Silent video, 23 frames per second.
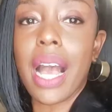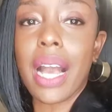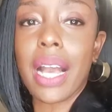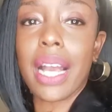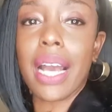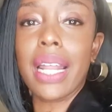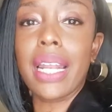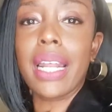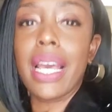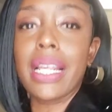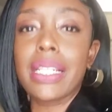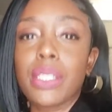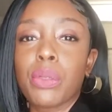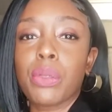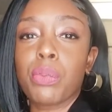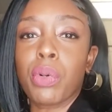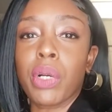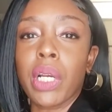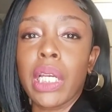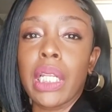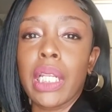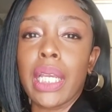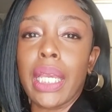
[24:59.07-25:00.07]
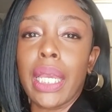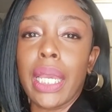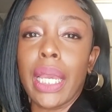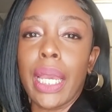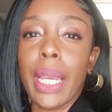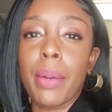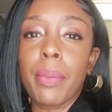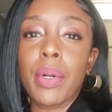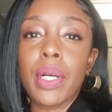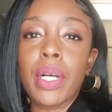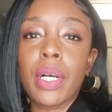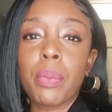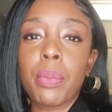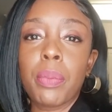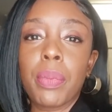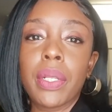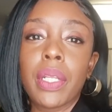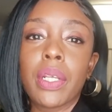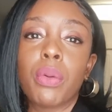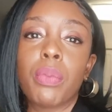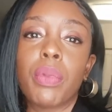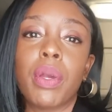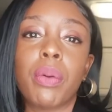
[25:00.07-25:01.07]
I kind of had to bring the camera up a
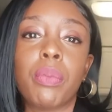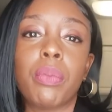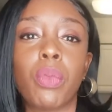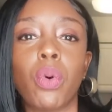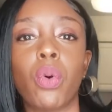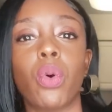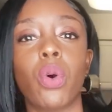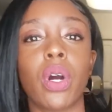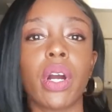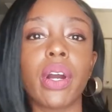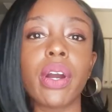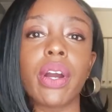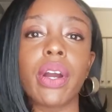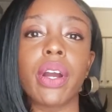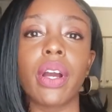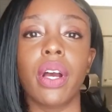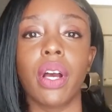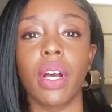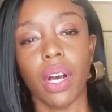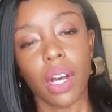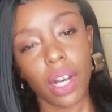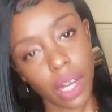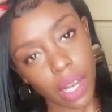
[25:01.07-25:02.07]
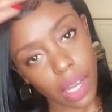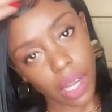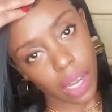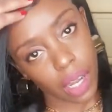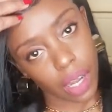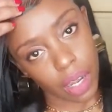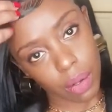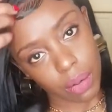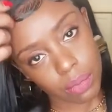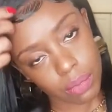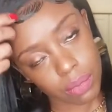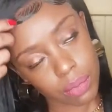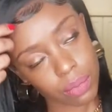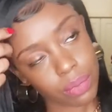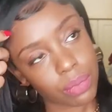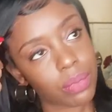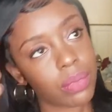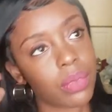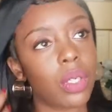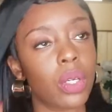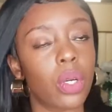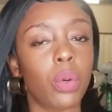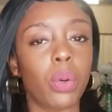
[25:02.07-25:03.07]
little bit more. Um,
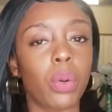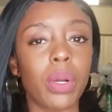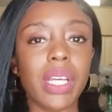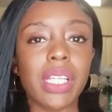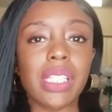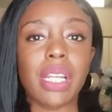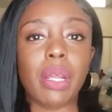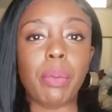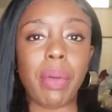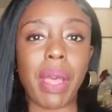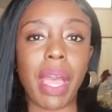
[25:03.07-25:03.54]
Queen's in the